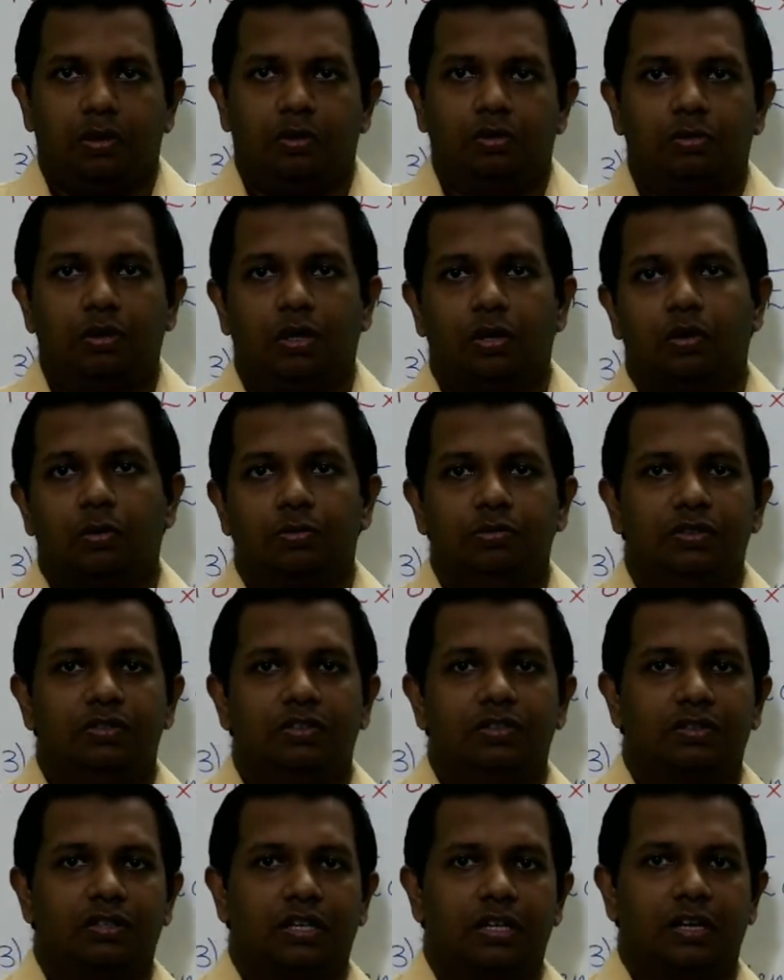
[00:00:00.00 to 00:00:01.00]
so i hope this
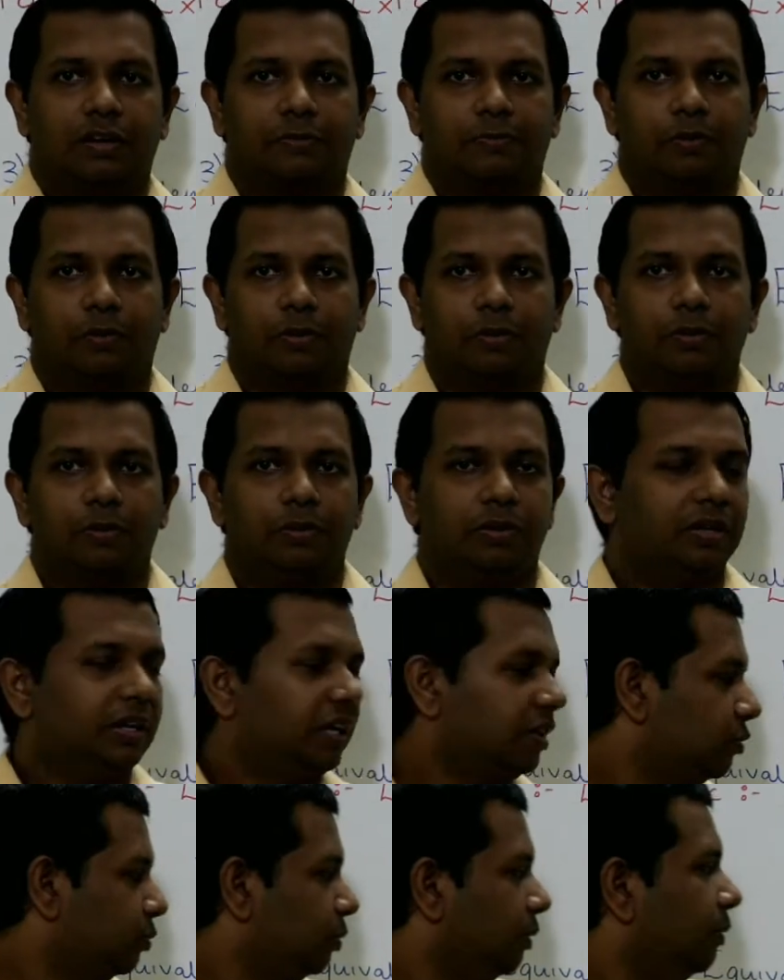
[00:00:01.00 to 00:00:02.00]
is clear for you
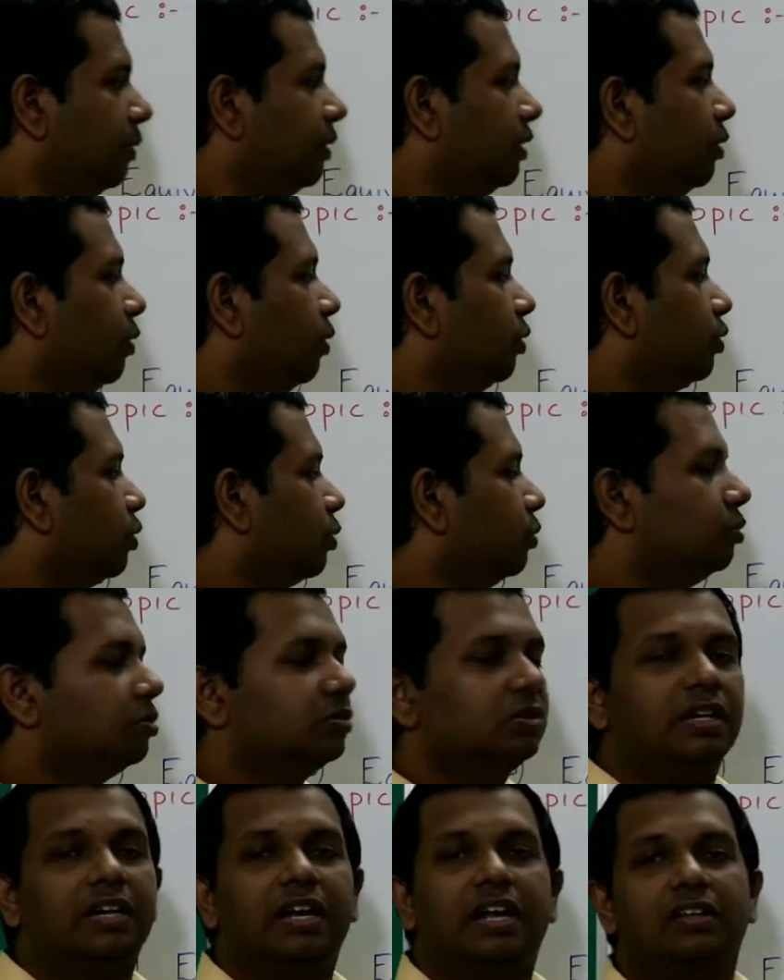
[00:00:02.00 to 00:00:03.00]
next we will go through
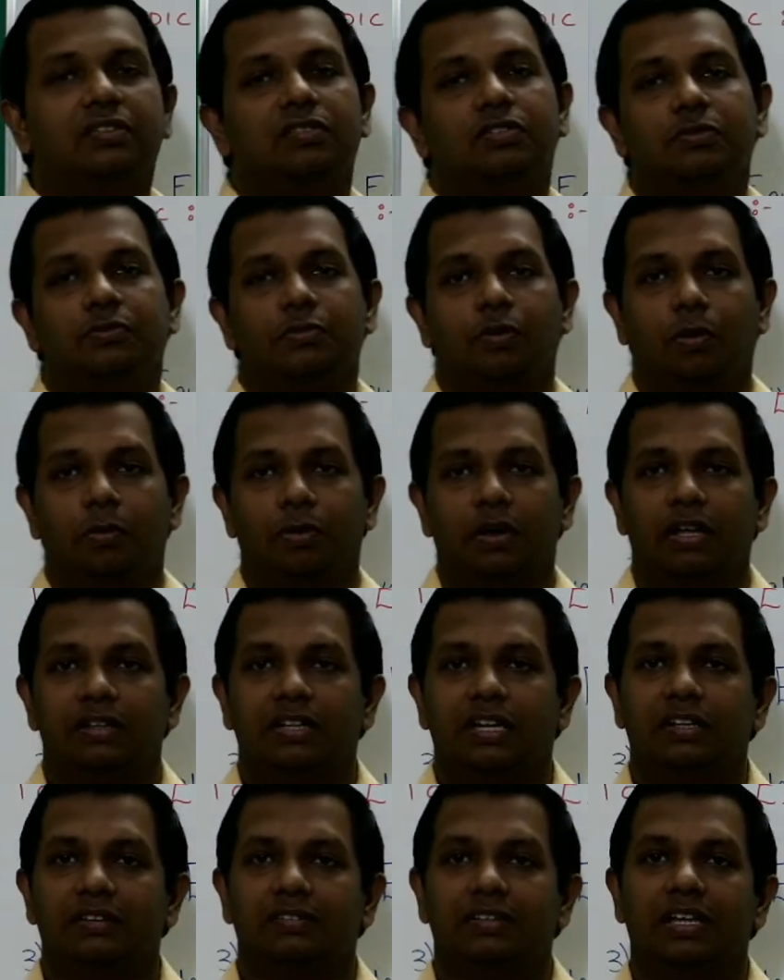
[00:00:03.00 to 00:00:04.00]
the next formula
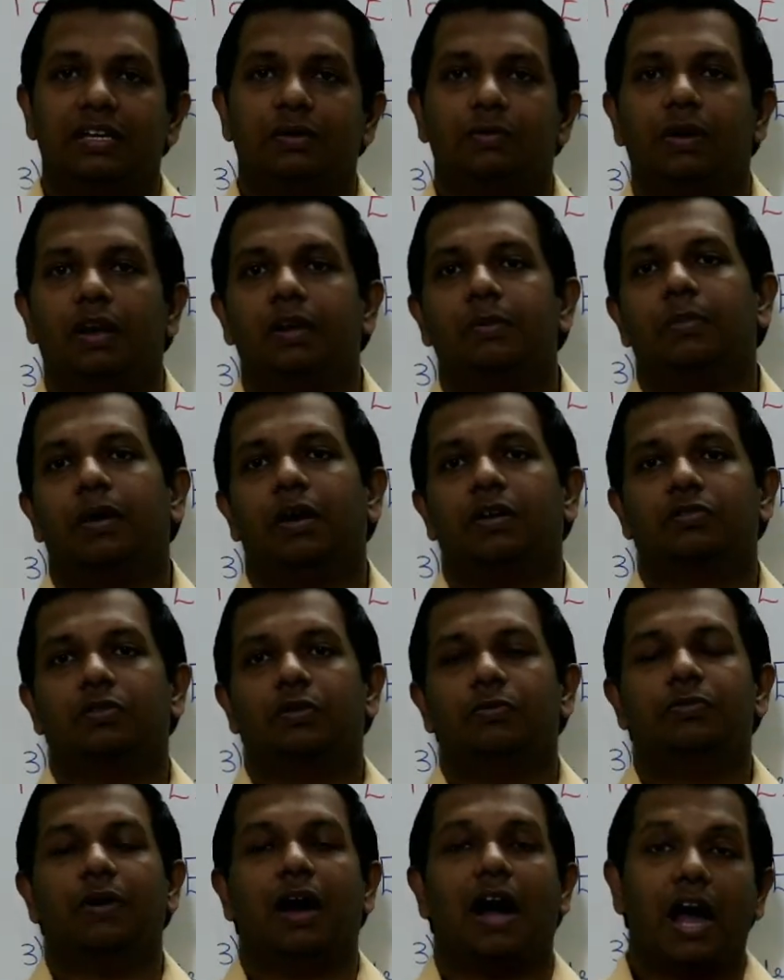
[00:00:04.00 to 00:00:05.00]
that is the equivalent mass
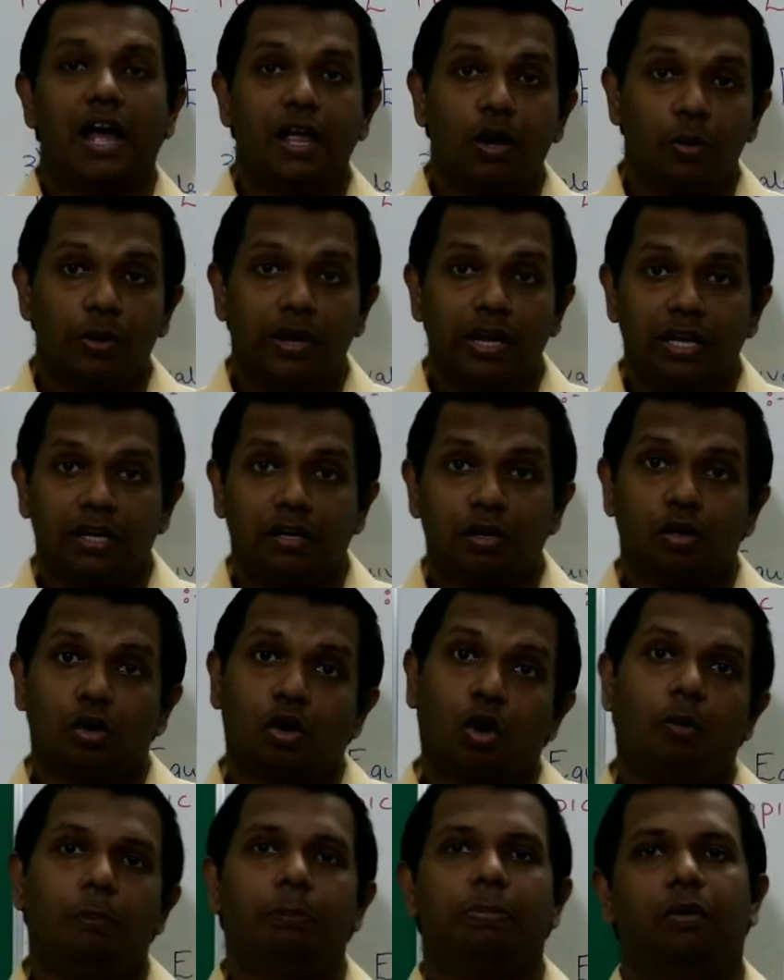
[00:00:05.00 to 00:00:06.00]
of ionic
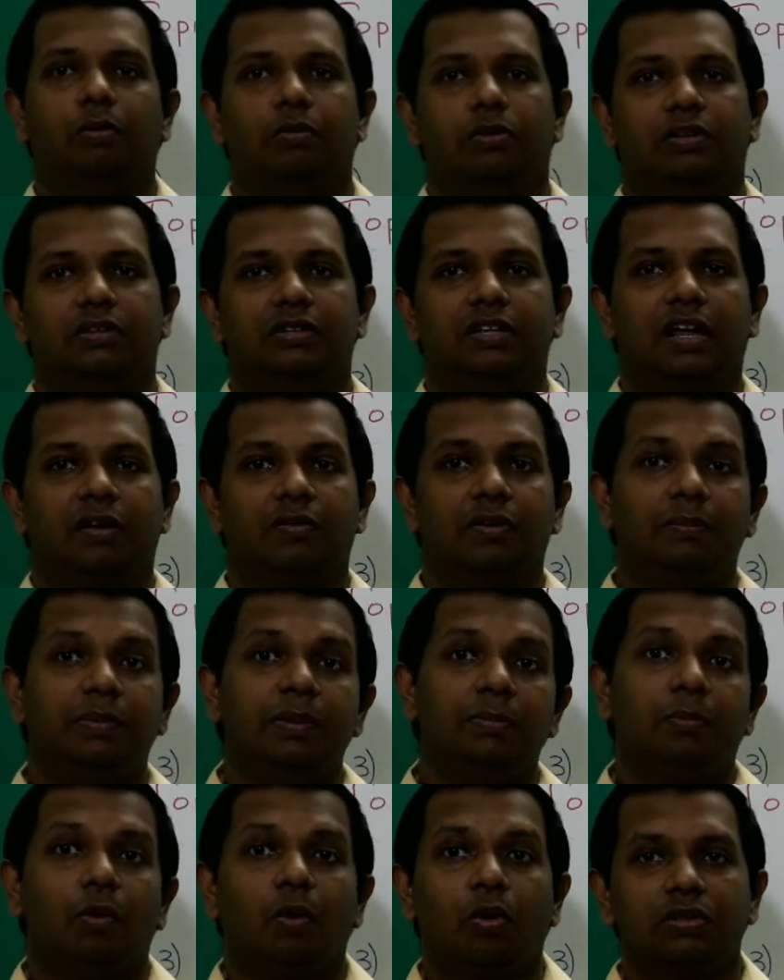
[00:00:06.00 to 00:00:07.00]
compound there will
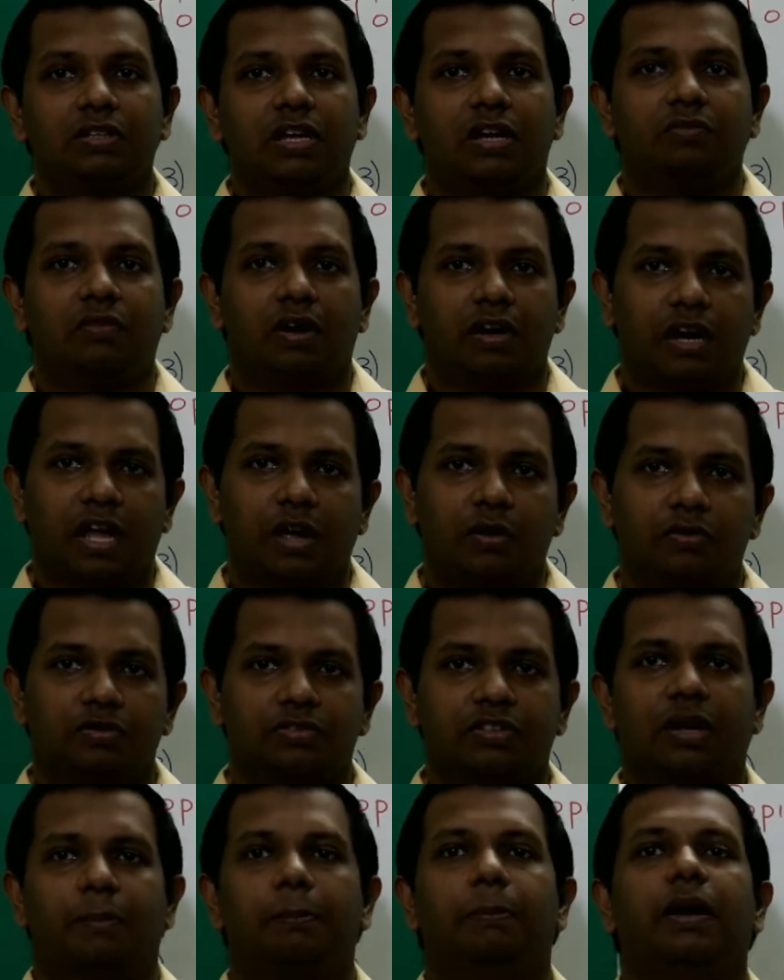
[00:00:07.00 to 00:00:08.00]
be more than one
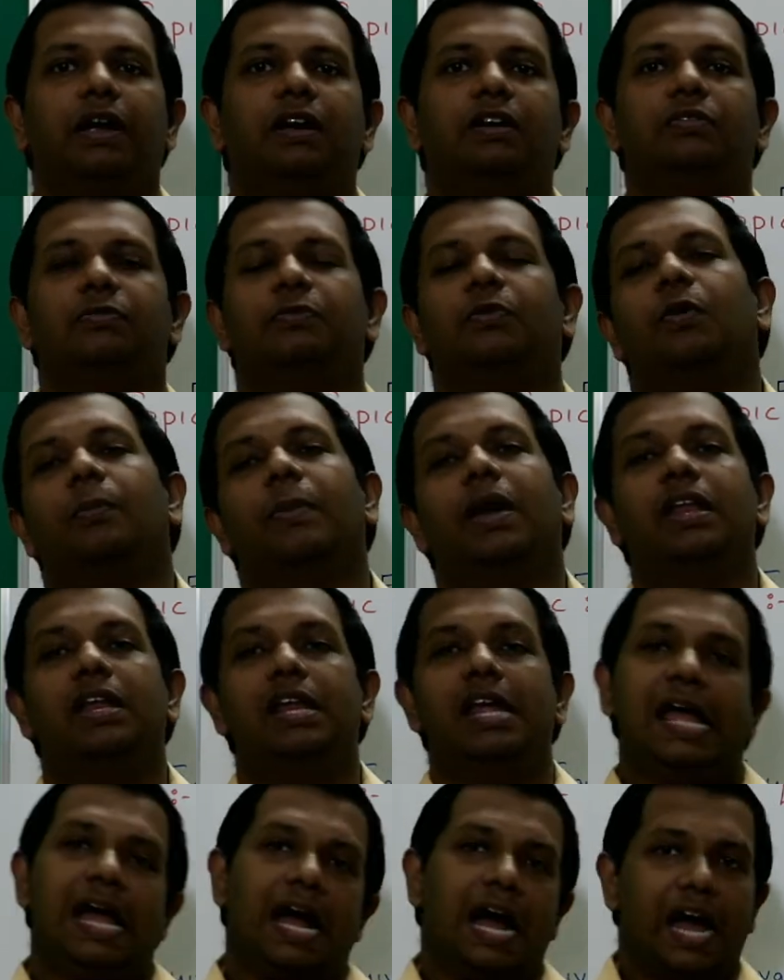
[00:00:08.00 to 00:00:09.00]
ions combined to form
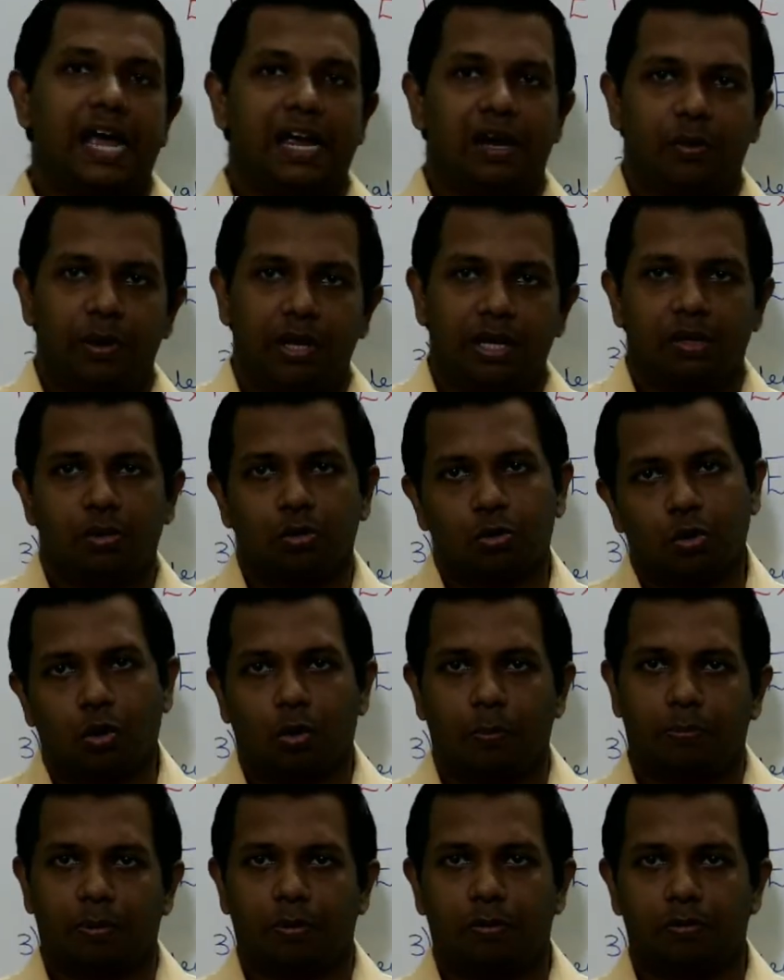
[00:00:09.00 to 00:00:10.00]
an ionic
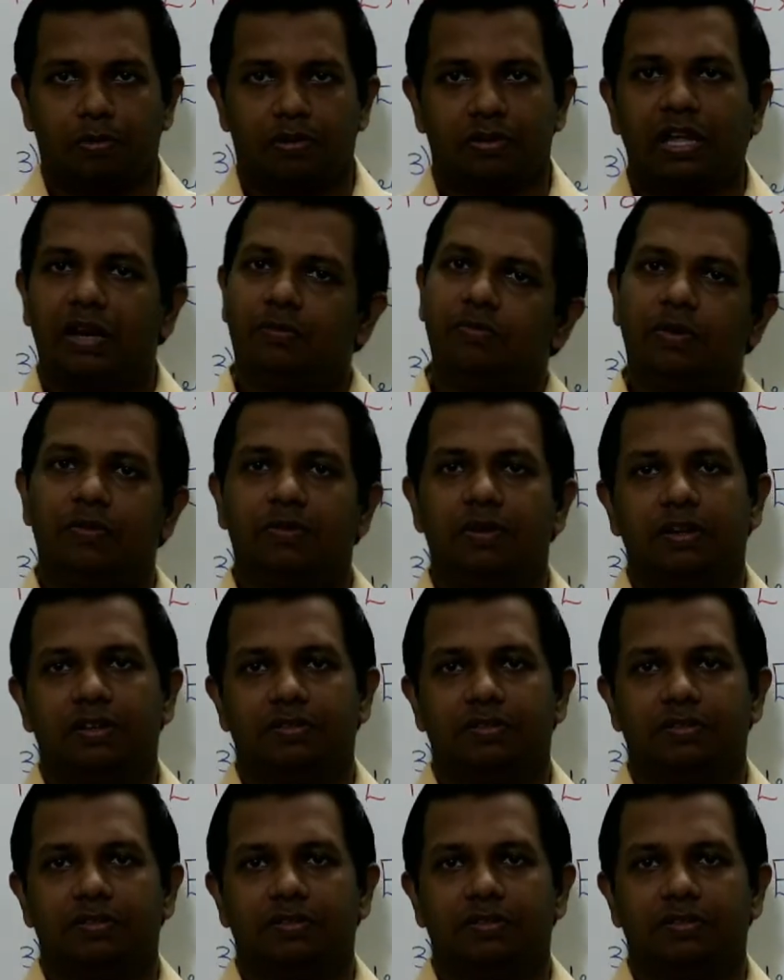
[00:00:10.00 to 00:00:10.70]
compound that we will